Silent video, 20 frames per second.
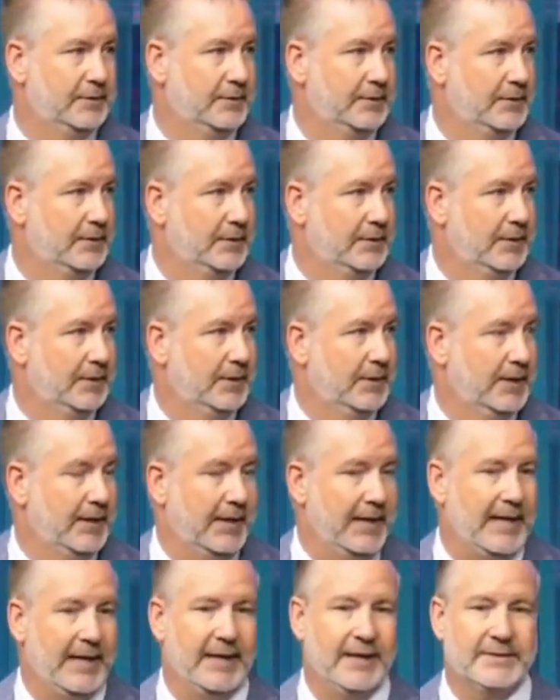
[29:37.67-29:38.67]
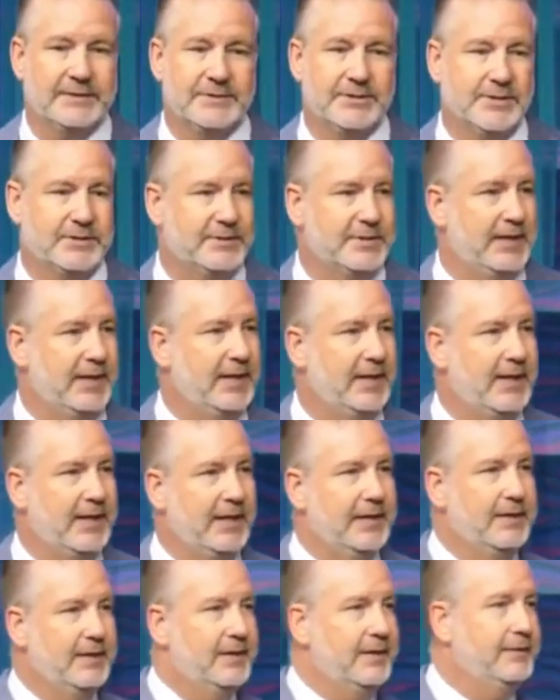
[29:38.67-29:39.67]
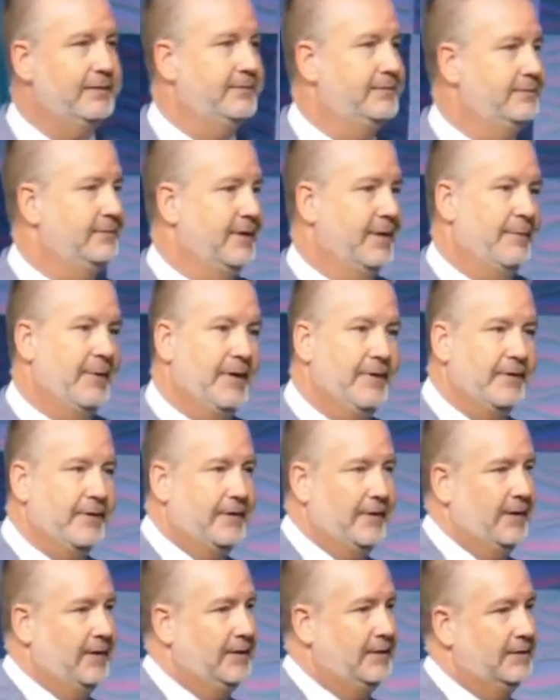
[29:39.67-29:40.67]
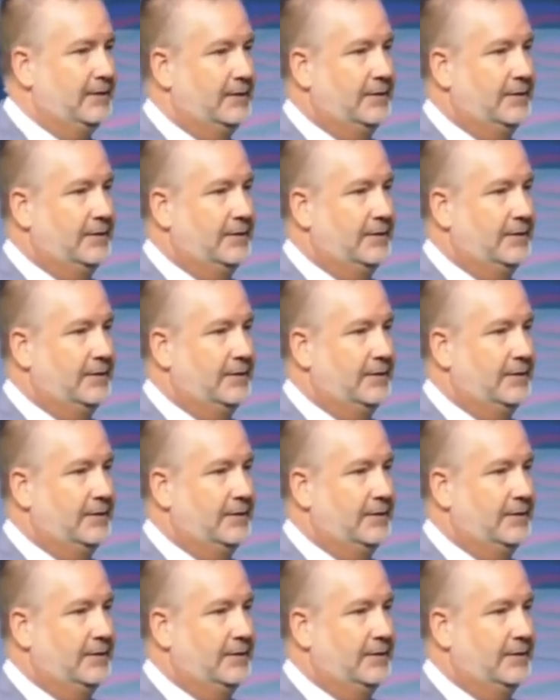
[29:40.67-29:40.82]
Amen. And it's just say, hi God, I'm here today.